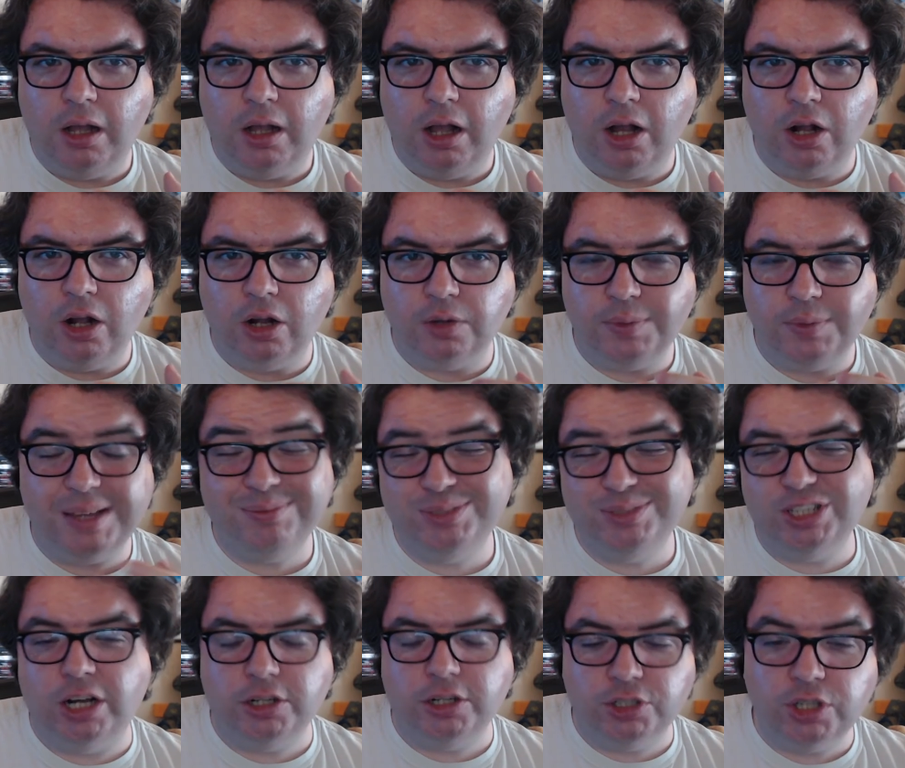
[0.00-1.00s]
are yep
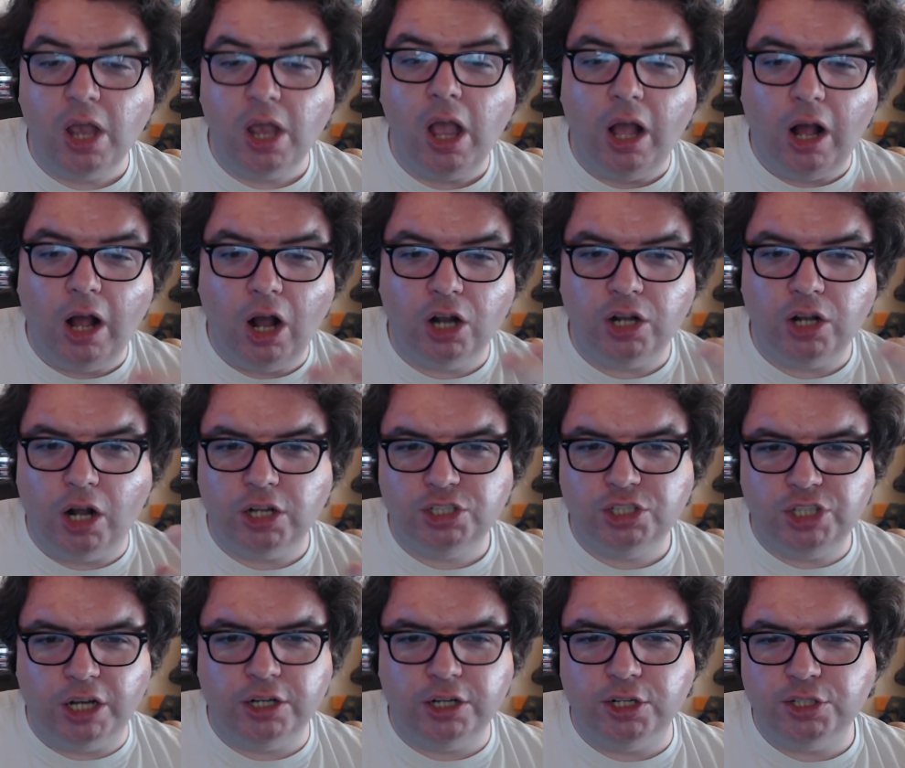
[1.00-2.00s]
suckers are are
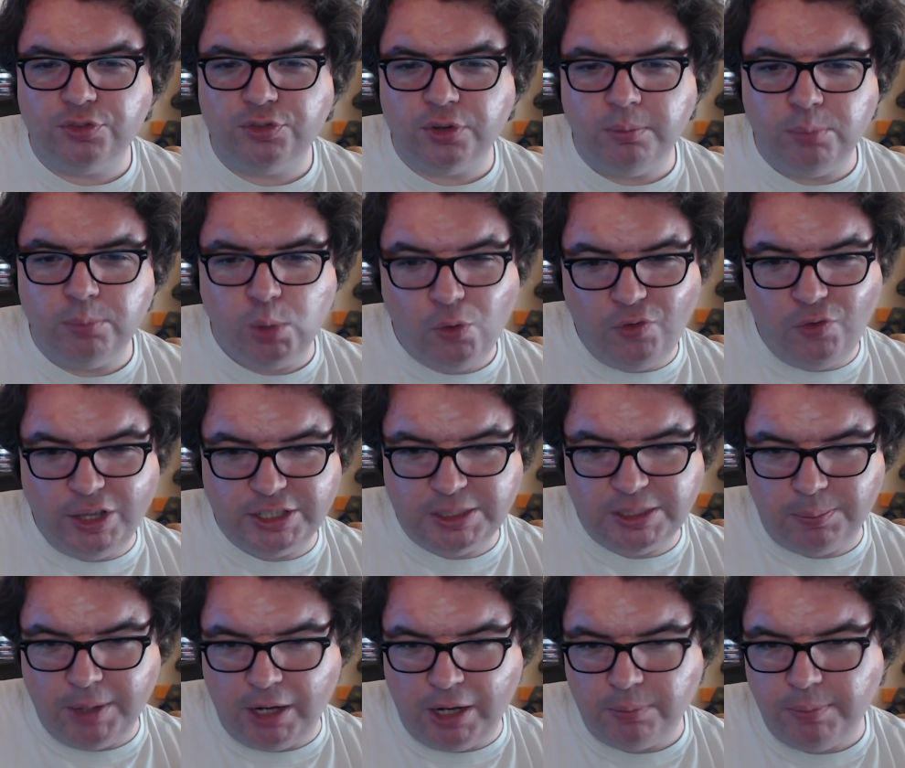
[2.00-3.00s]
suckers for movies
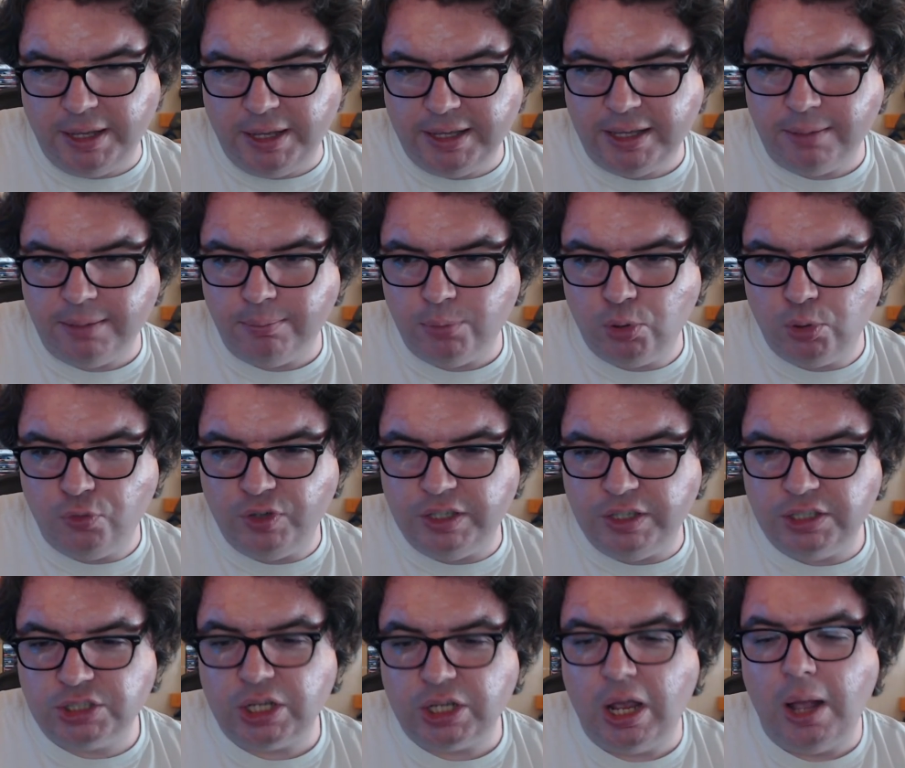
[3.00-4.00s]
about making
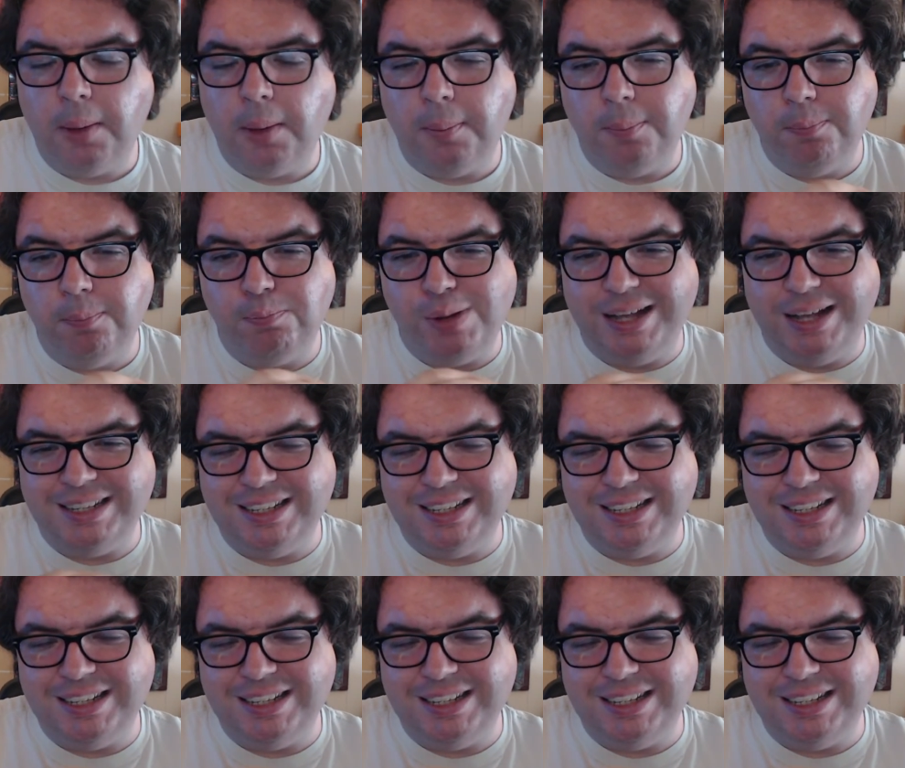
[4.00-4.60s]
movies, but